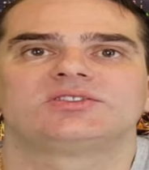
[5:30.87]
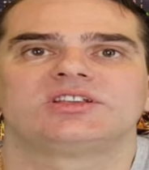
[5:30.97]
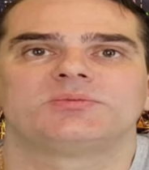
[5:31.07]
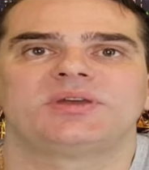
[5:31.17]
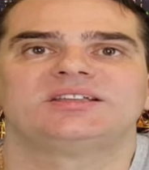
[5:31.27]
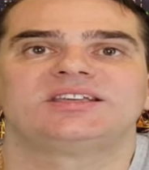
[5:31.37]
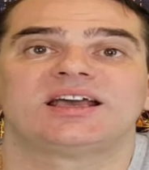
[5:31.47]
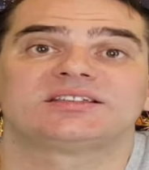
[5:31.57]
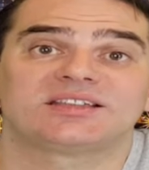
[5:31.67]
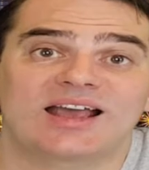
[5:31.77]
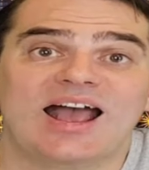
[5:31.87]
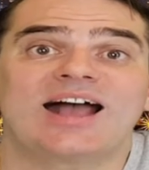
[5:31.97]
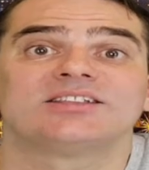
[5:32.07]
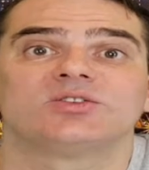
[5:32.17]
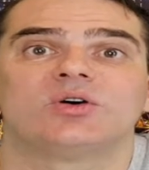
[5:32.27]
to the BTS
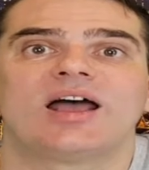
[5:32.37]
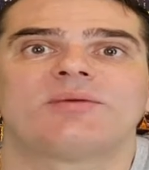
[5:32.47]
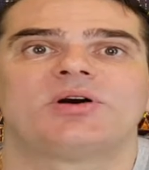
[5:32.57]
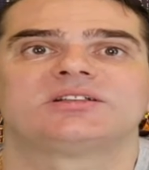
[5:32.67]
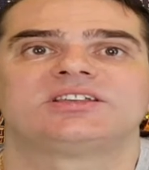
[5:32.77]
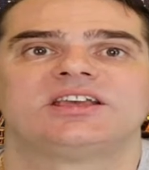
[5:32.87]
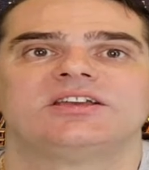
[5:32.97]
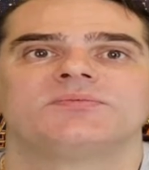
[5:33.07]
and or MRT.